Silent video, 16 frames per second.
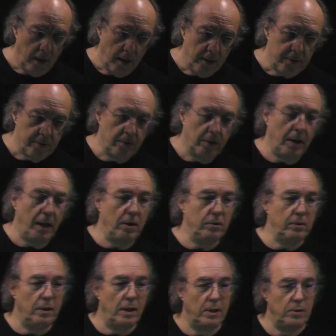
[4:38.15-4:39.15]
So
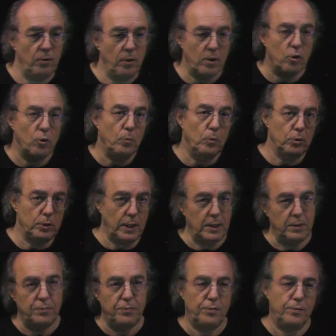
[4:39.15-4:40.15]
how can you
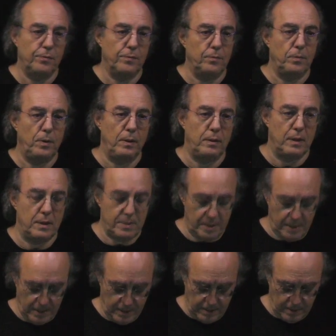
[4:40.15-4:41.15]
accommodate with these
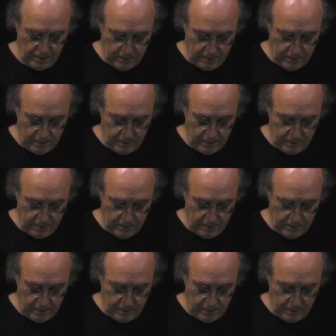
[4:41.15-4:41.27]
things?